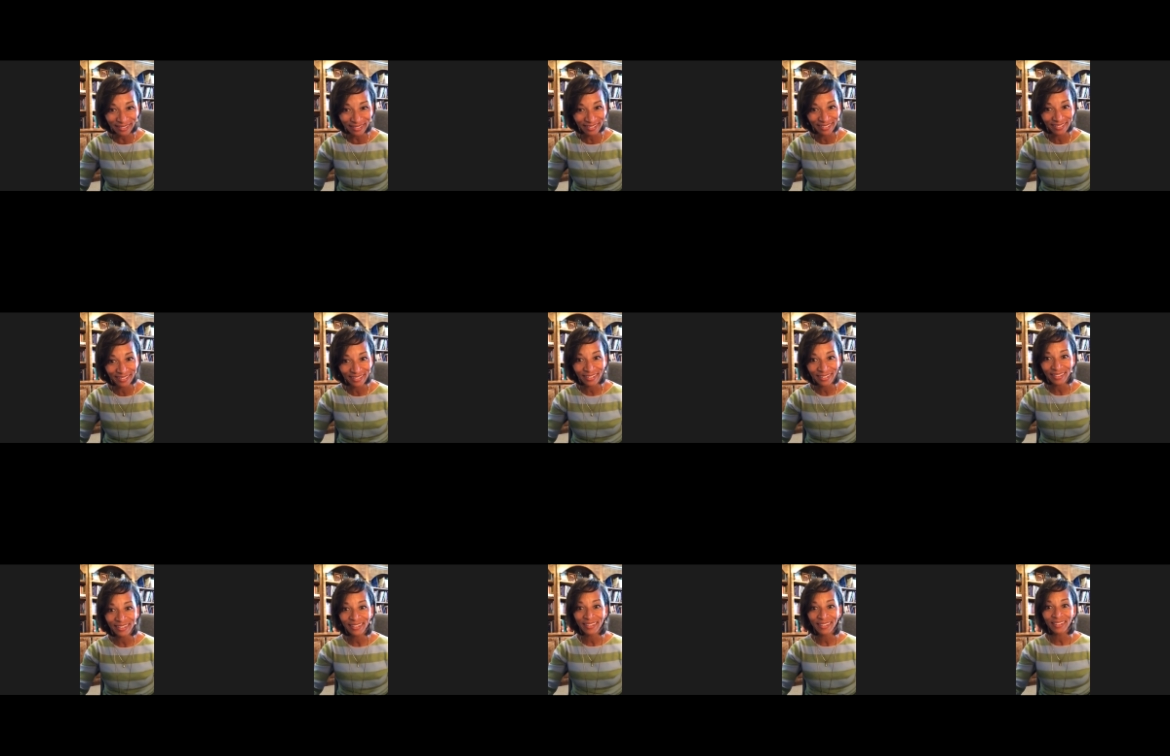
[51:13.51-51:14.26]

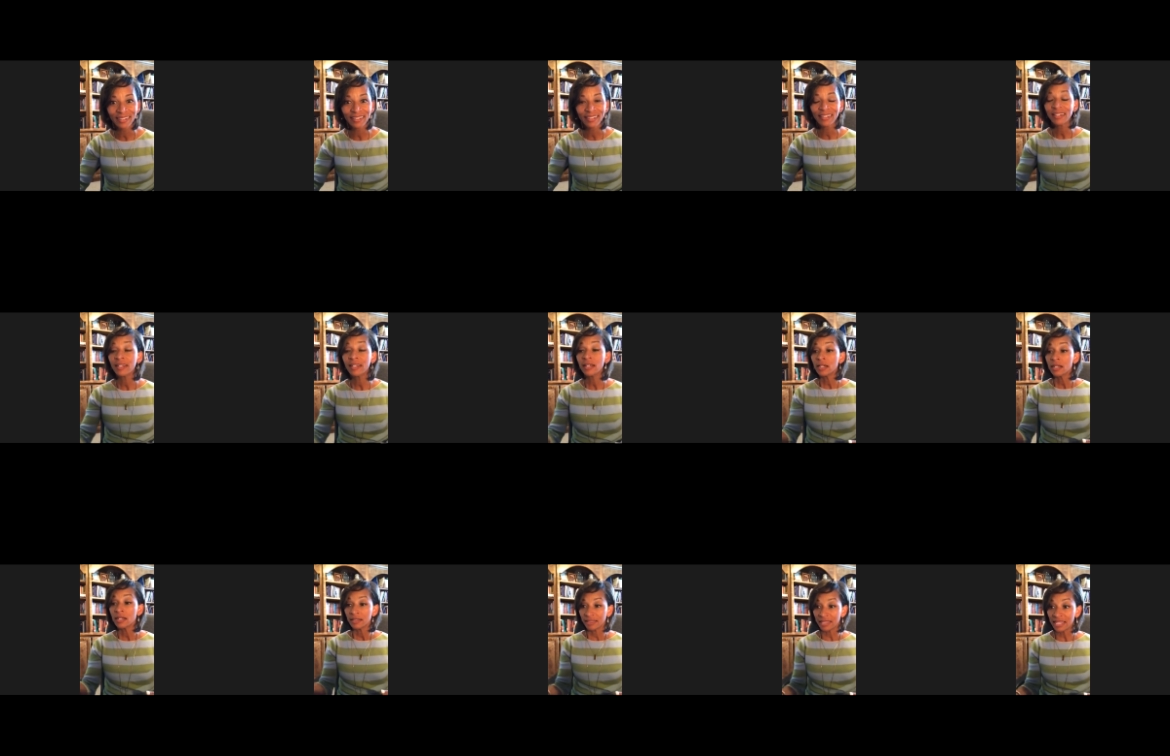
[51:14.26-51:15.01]
yes
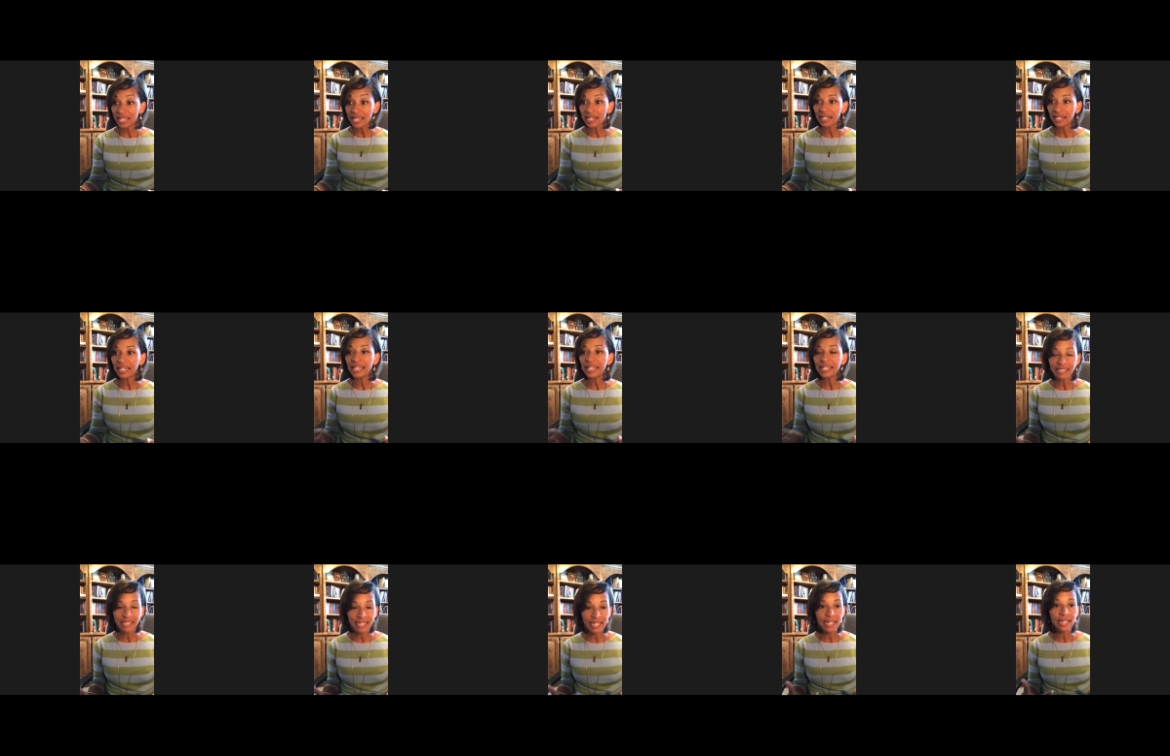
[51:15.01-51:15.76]
than it
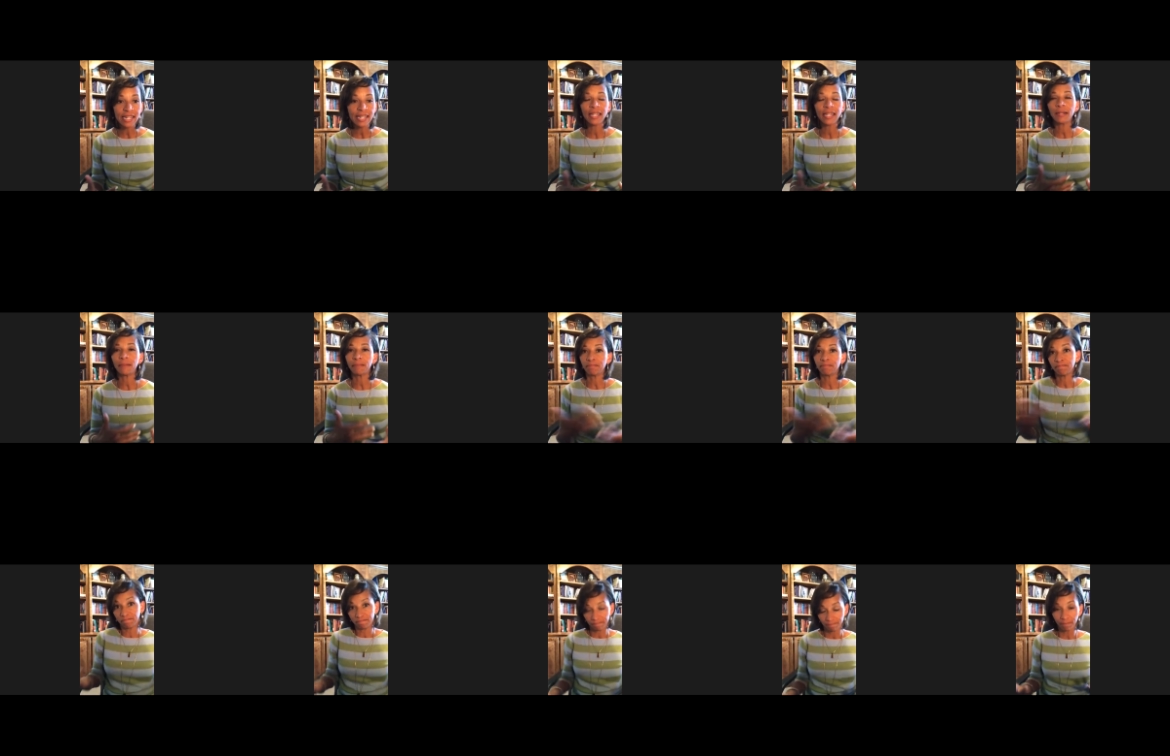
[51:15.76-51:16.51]
did
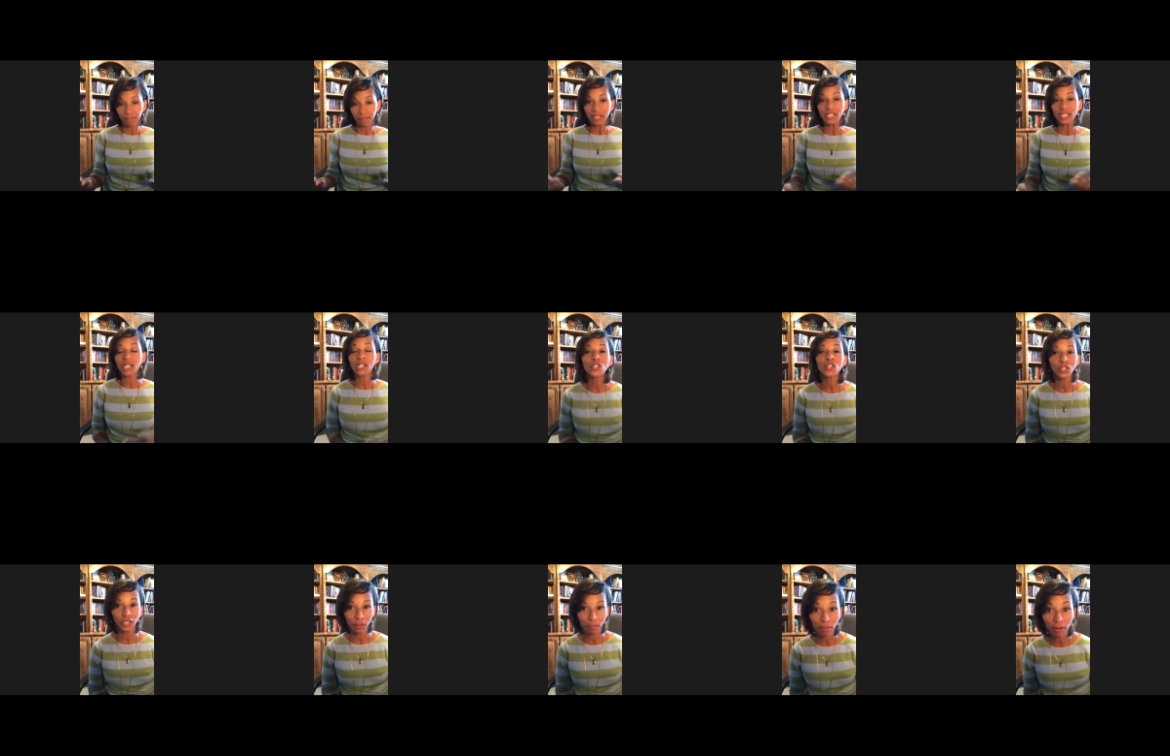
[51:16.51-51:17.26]

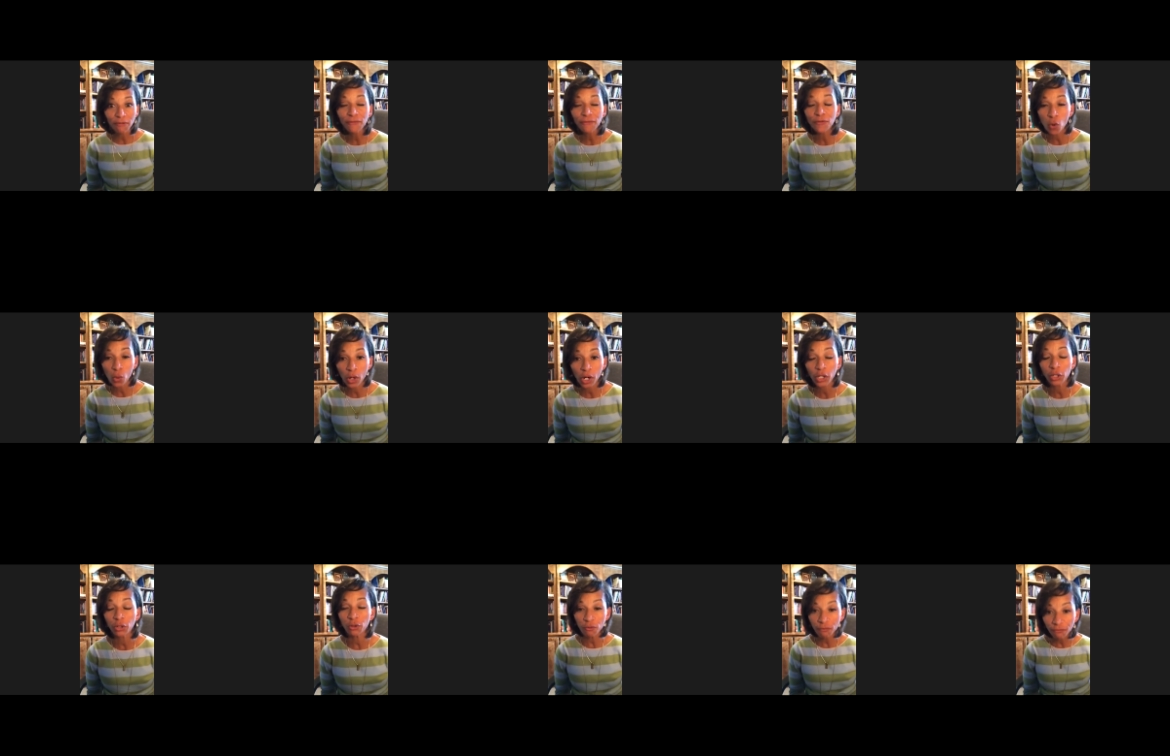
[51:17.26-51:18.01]
potentially before
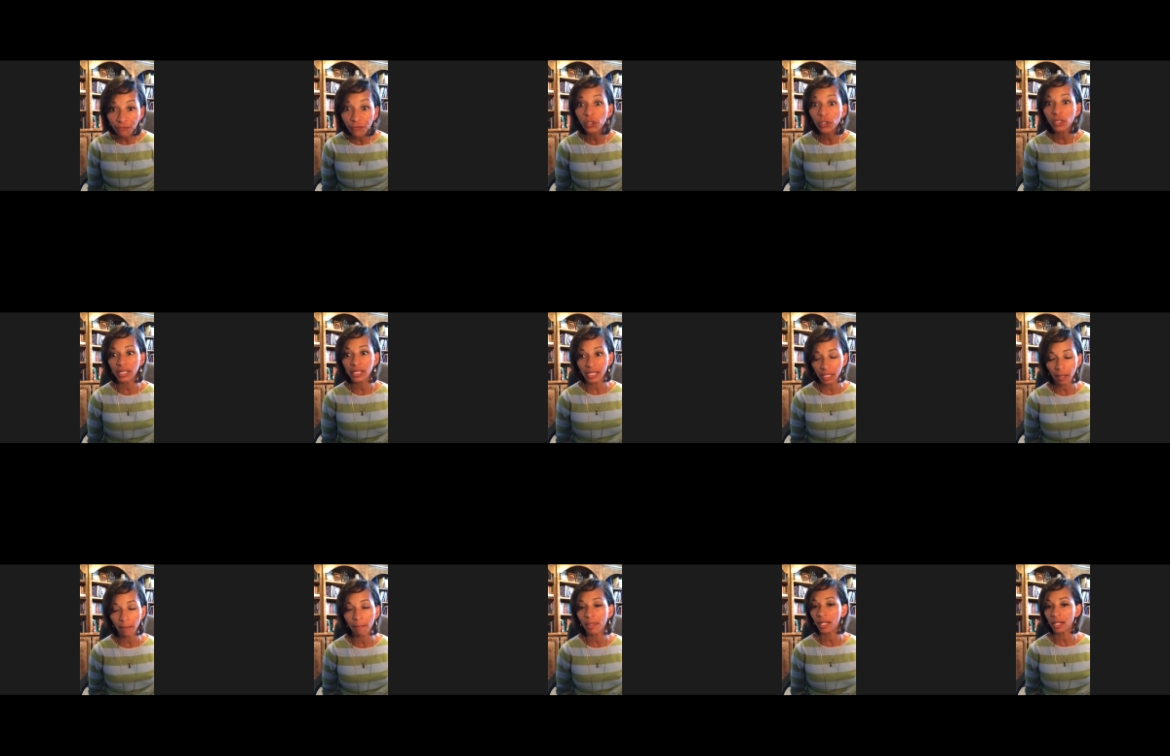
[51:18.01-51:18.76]
you fully
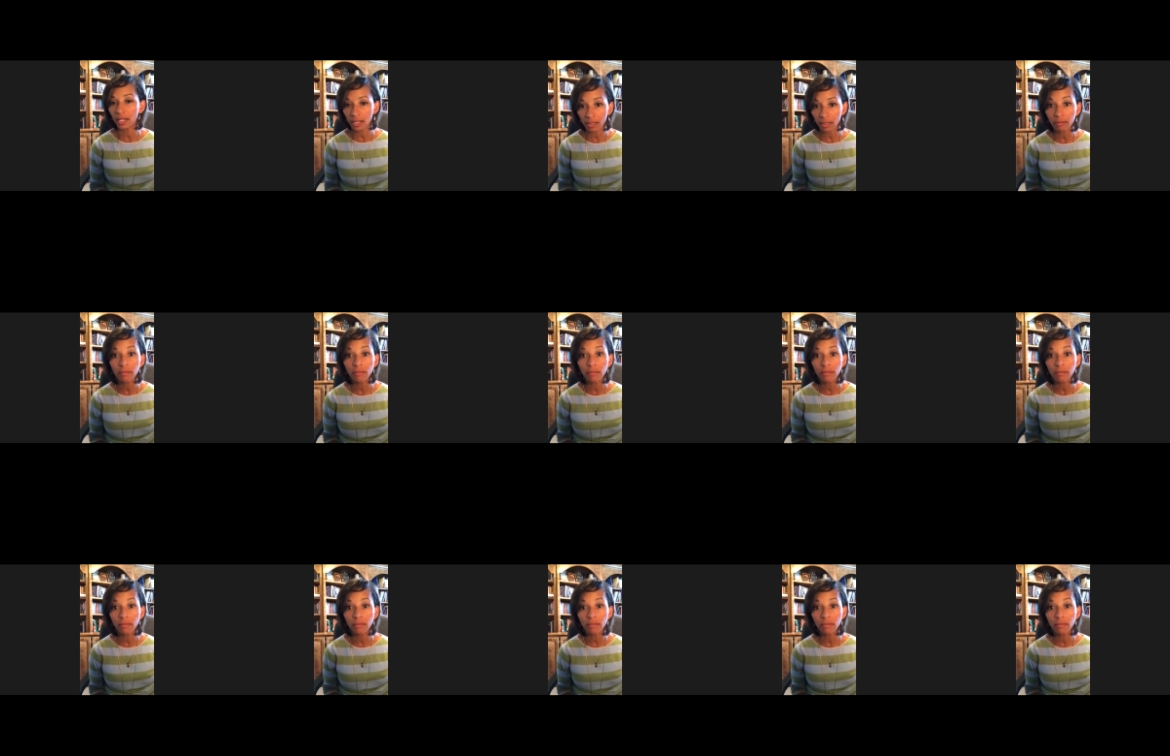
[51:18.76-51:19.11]
committed